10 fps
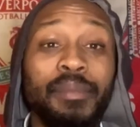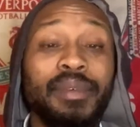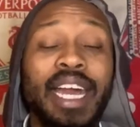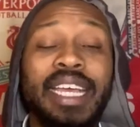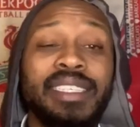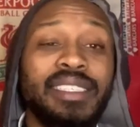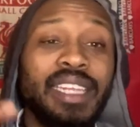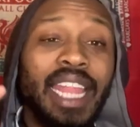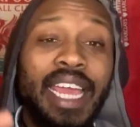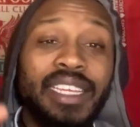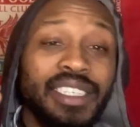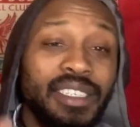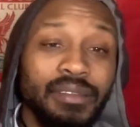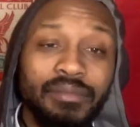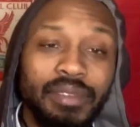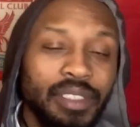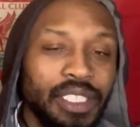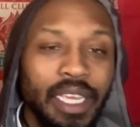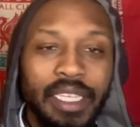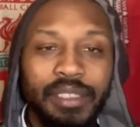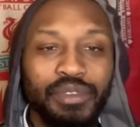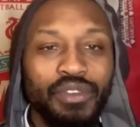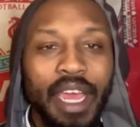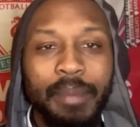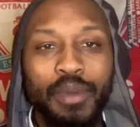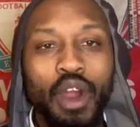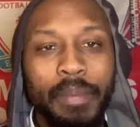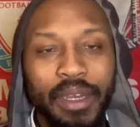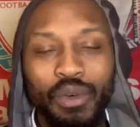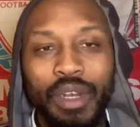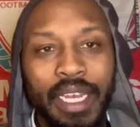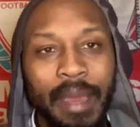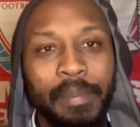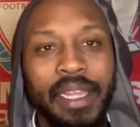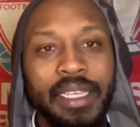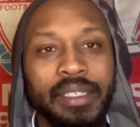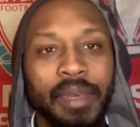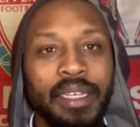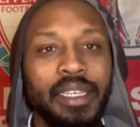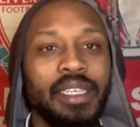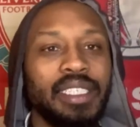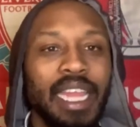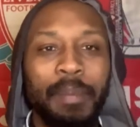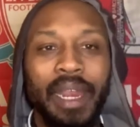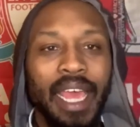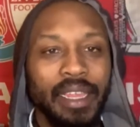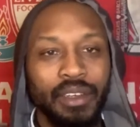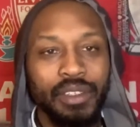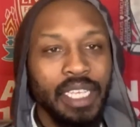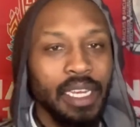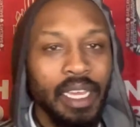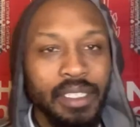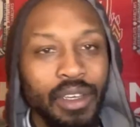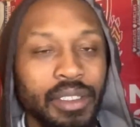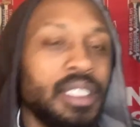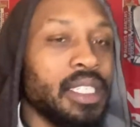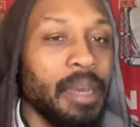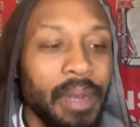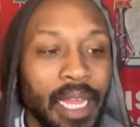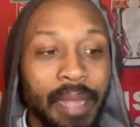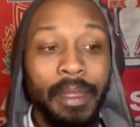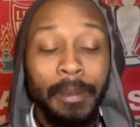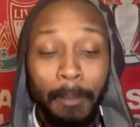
Guys, like, share, subscribe, comment, all of that, please, man. Slap a like. Don't take nothing to slap a like, man.